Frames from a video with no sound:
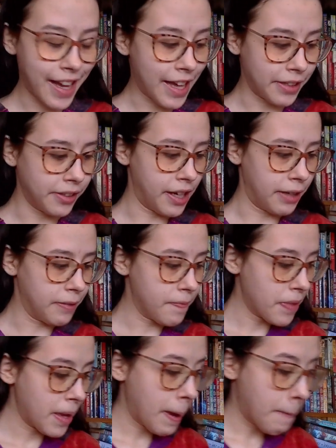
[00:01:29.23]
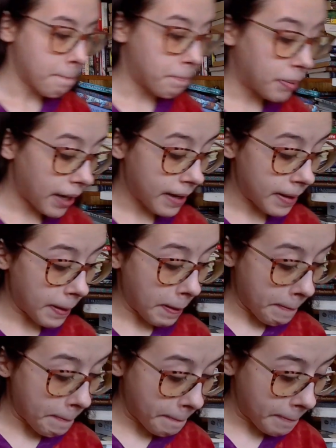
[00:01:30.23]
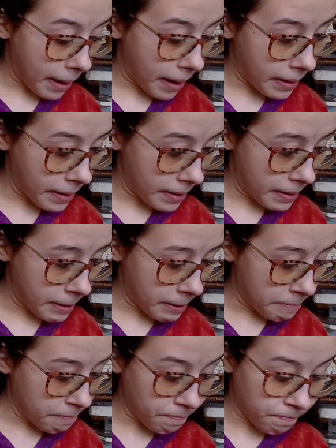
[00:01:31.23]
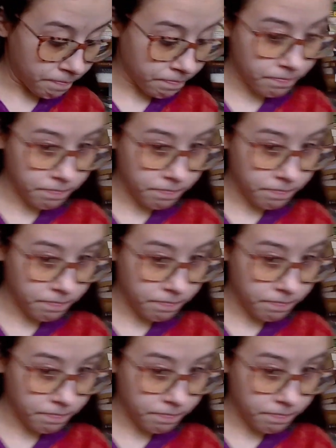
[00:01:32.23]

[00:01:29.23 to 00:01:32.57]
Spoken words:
I don't know. But, I